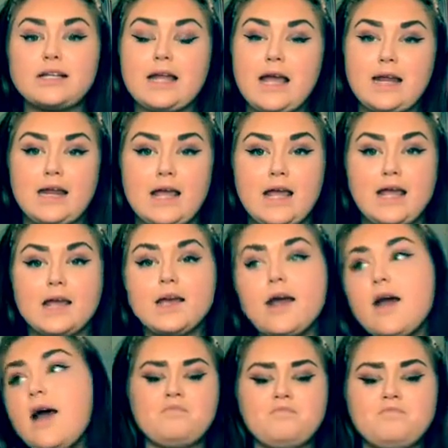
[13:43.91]
nannying.
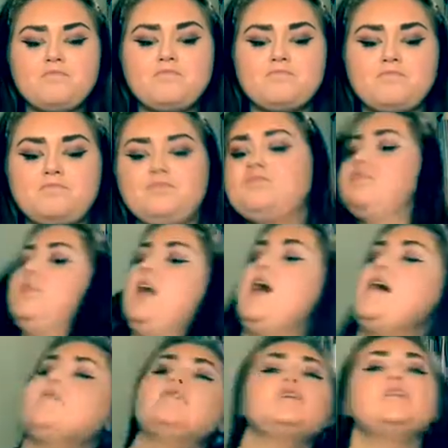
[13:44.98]

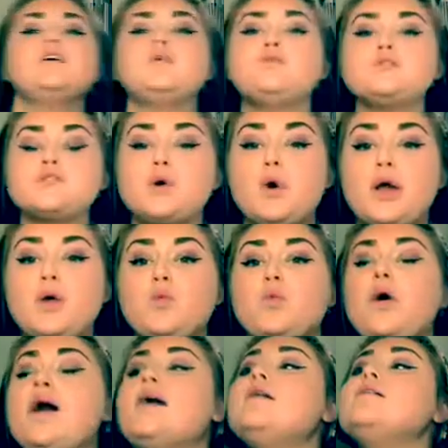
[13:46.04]
Everything was going
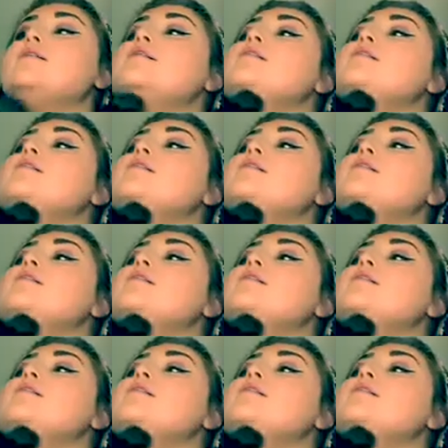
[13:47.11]
well.